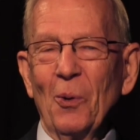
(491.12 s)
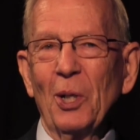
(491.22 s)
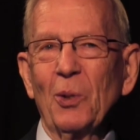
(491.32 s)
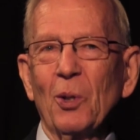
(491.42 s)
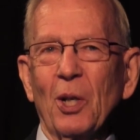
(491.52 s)

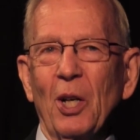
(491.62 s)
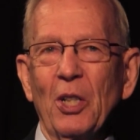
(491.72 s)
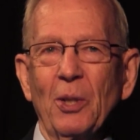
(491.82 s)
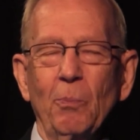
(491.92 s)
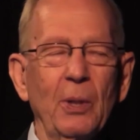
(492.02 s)
which were
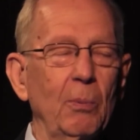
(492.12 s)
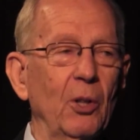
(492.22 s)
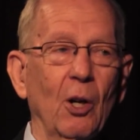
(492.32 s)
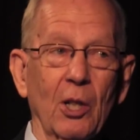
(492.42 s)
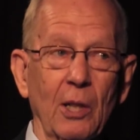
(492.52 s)
causing
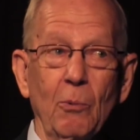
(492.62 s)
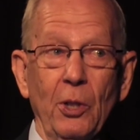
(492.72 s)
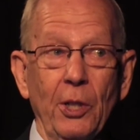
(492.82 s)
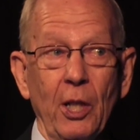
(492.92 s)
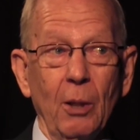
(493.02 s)
people to argue
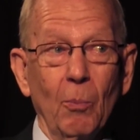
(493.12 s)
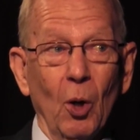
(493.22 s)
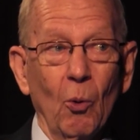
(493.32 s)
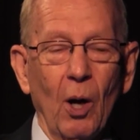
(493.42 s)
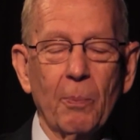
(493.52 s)
we needed
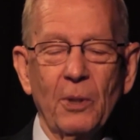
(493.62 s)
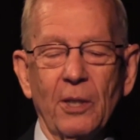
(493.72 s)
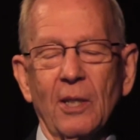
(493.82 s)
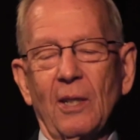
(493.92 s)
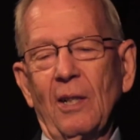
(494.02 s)
more
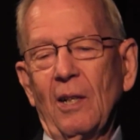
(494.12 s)
weapons.